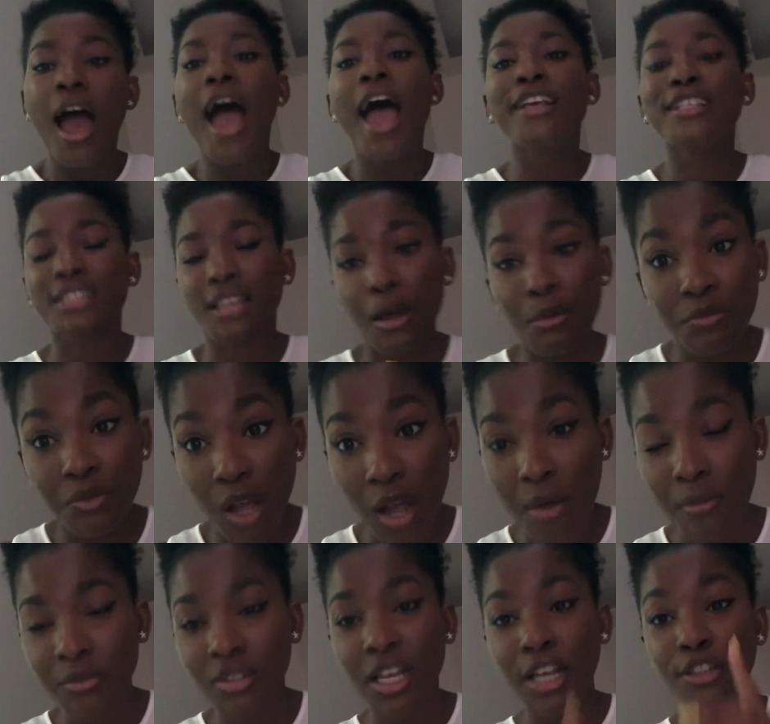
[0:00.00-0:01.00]
And
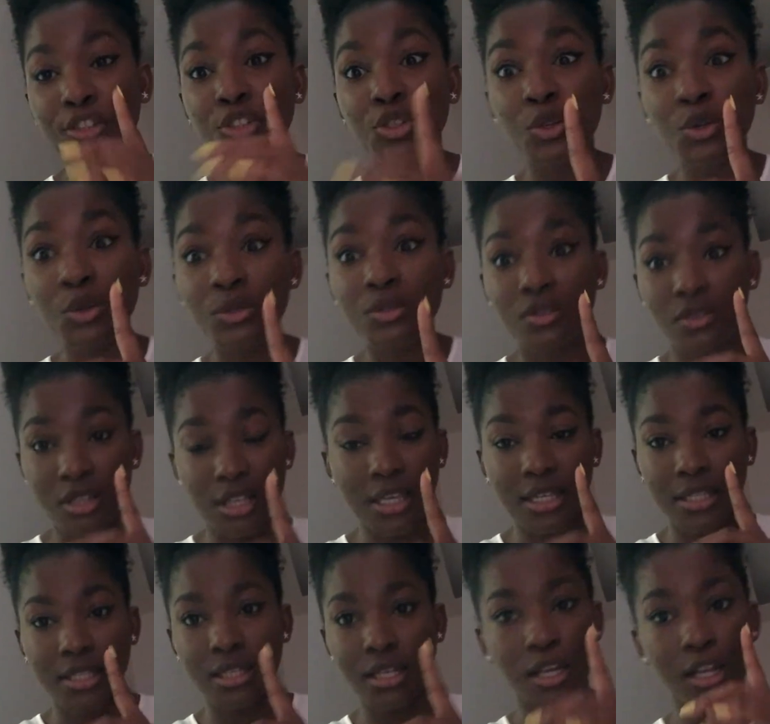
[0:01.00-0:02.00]
sometimes they do
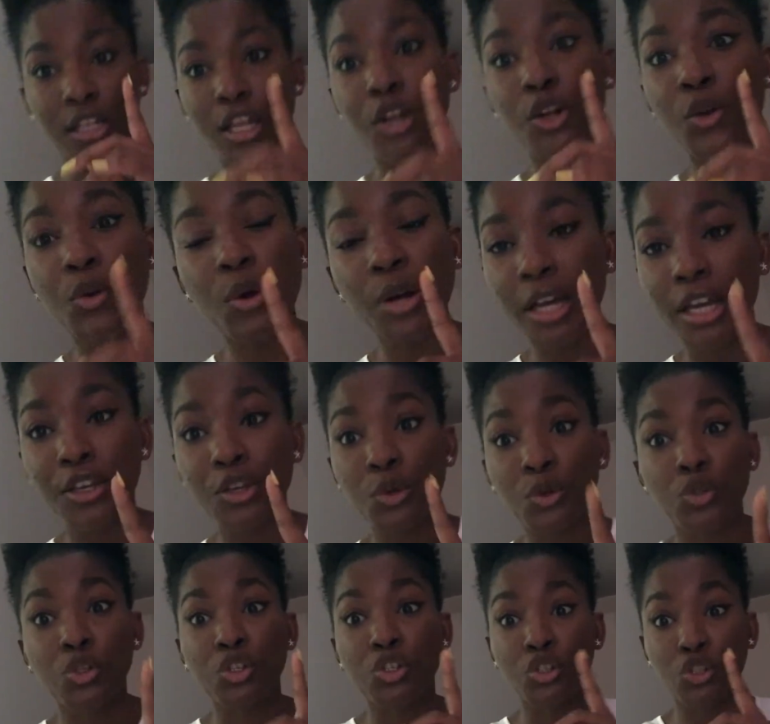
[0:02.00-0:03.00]
this, they look at
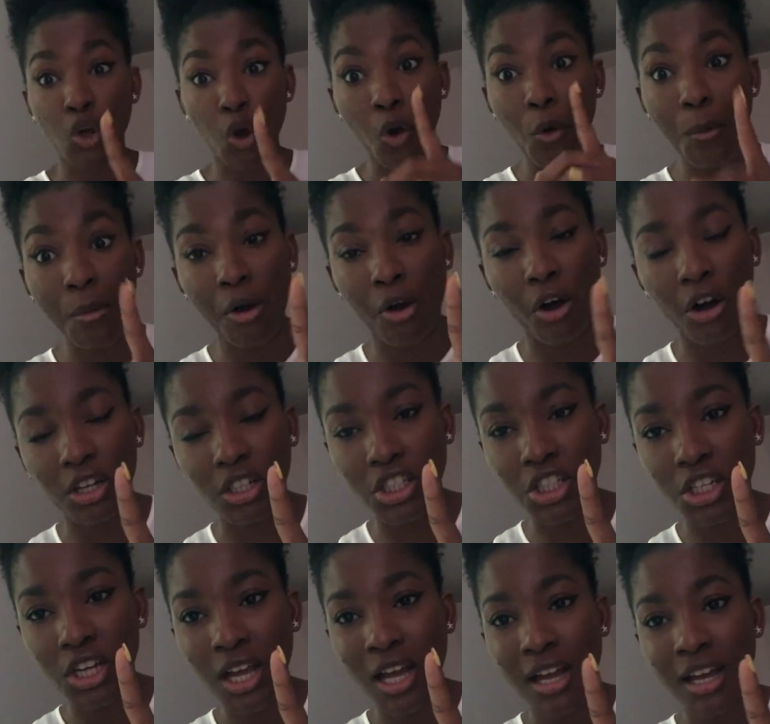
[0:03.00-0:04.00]
you so
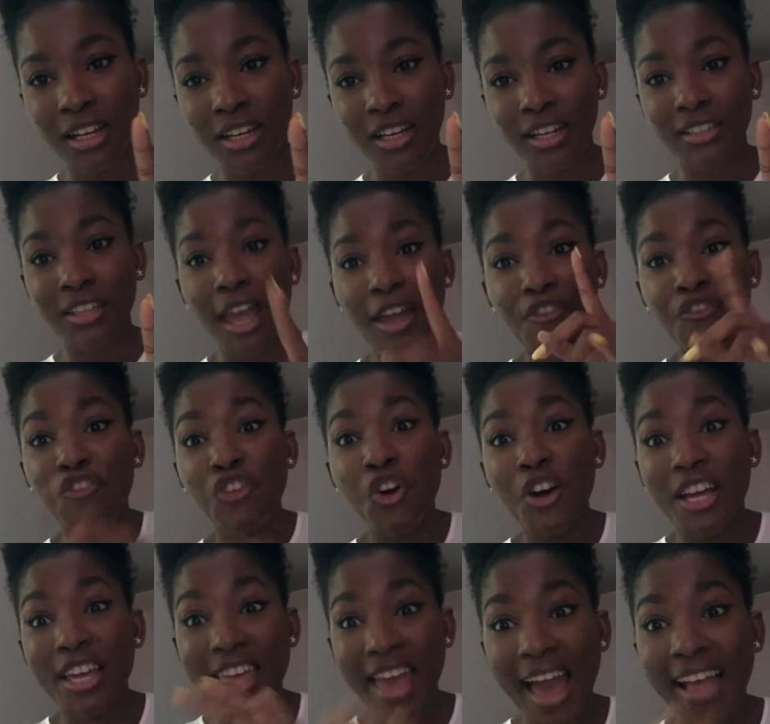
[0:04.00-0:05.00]
much, they
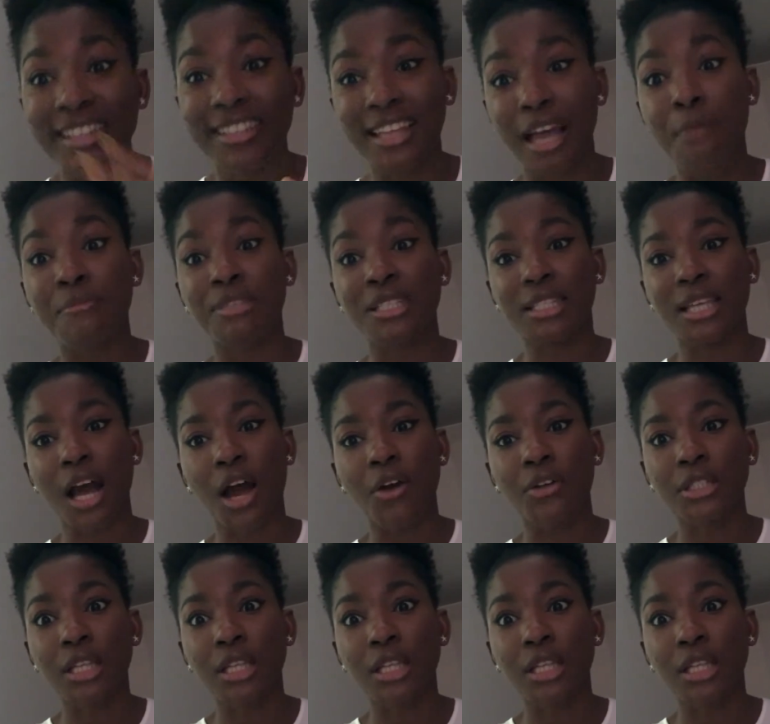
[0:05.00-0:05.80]
forget themselves.